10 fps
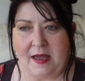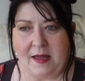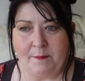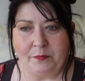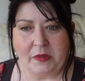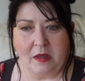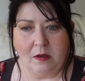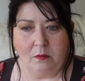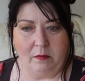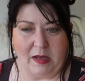um,
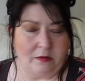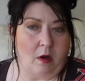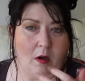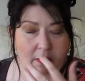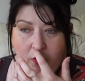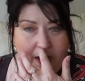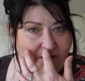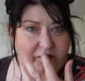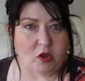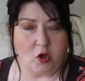well, not not
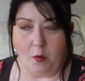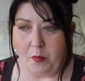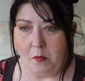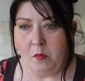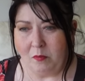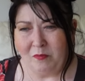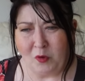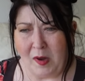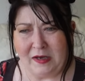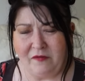every job,
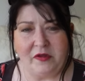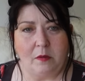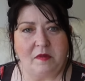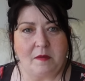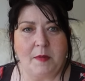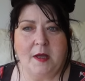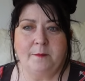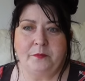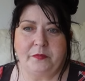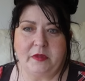but quite a few of them,
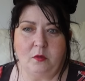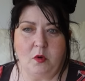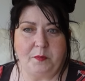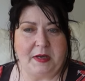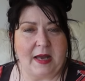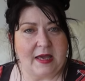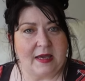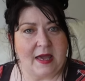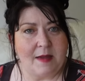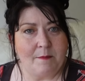there would be
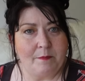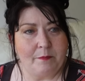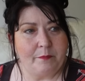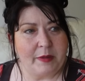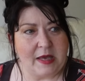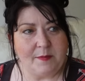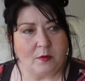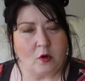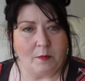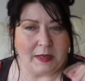like um,
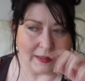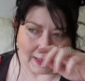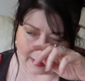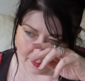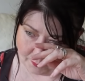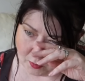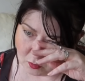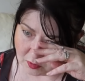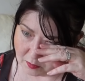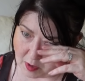people coming in like a
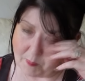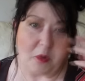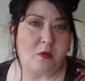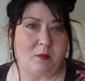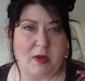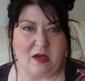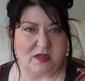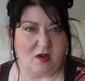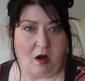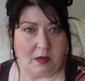book a book we
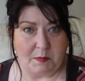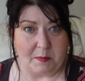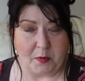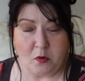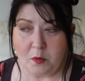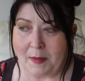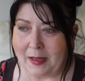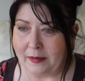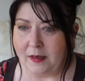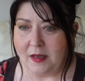used to call him the book
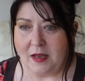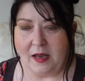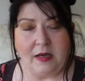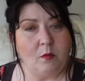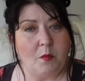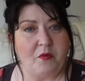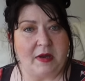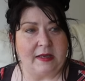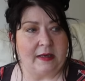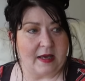man and he would
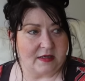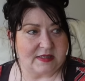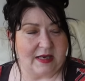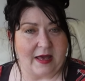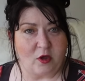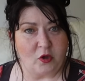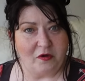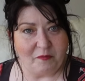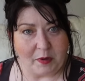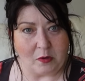in like a
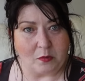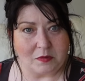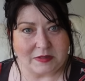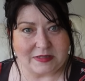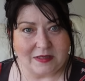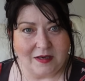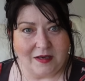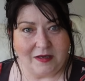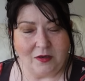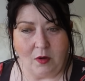selection of books
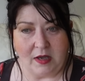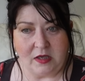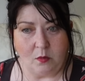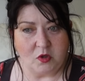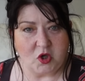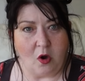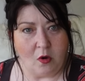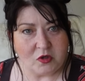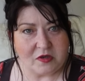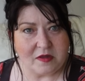you know and you would
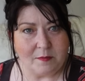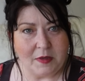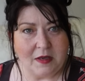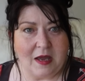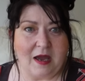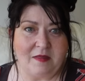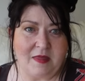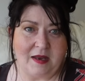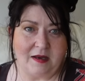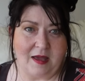order them
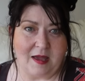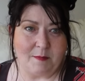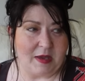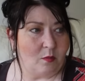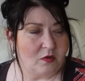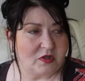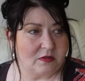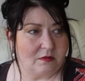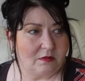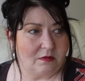and then um, he
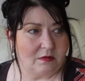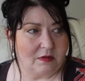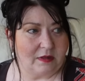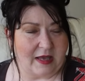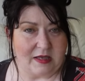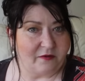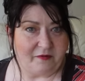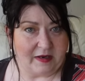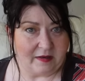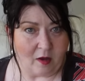would like you'd
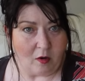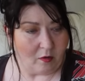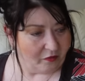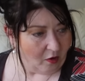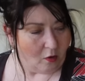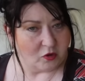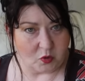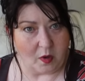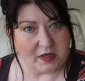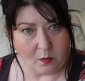fill in the, the
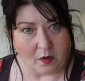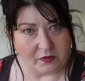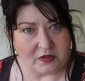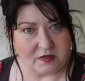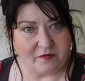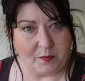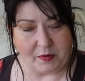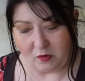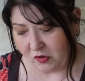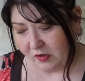order what you wanted of the
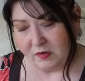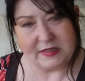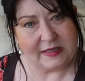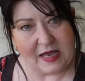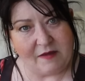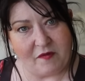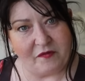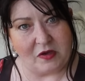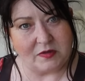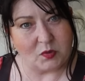books because he'd leave
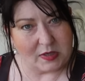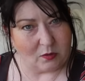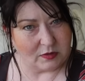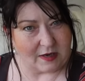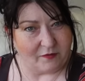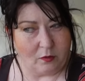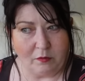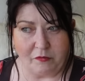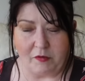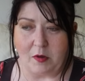a few so you could have a
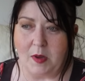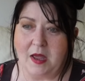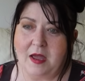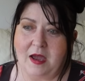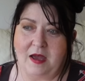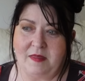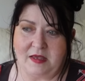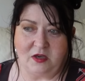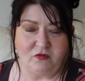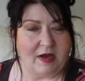look through and
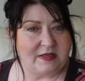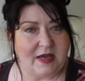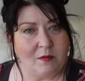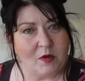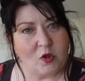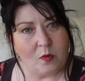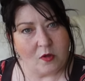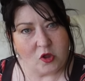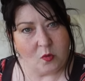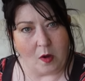then you'd write down which
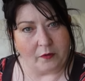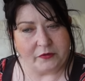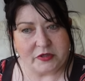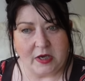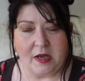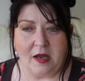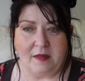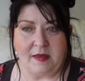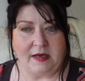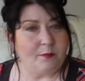ones you want
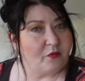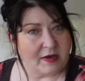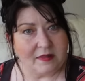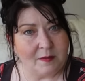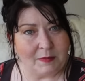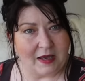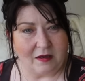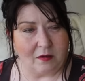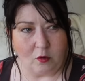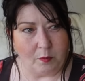and then he'd bring them
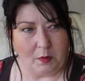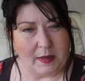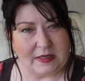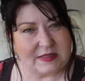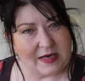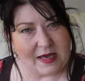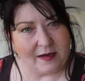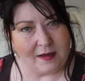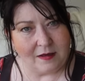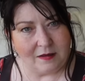like a couple of weeks
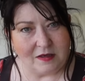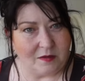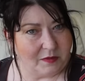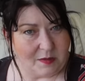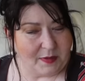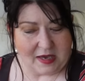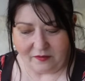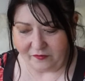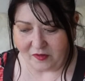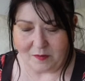later and you, you
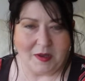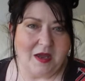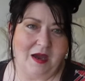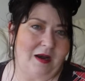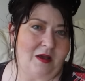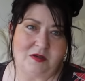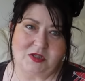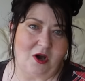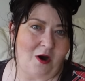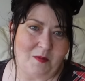paid for them and I
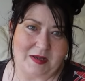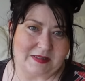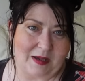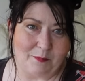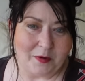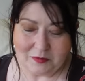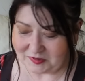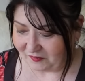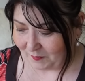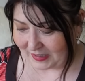used to always get
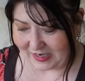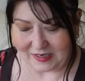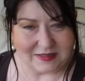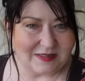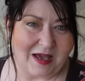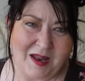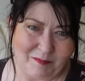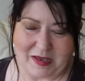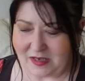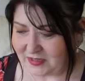books for my kids
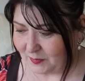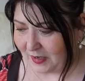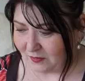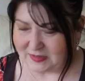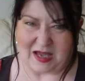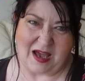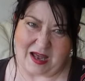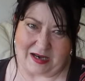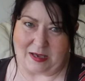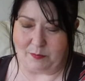and me as well because
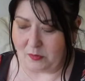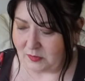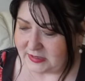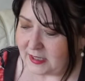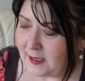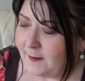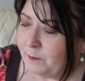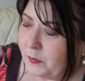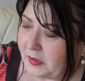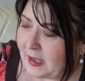I, I like books
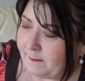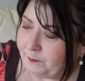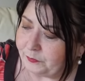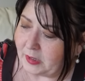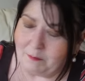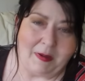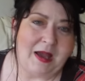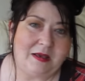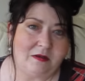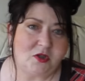but um
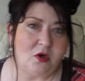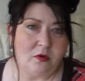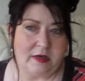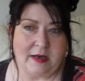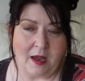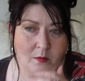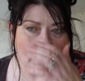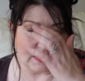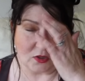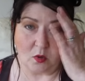my daughter
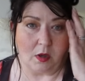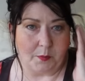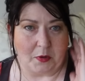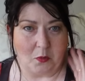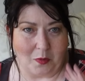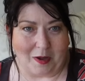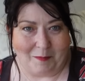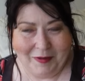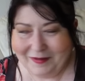now is a total bookworm,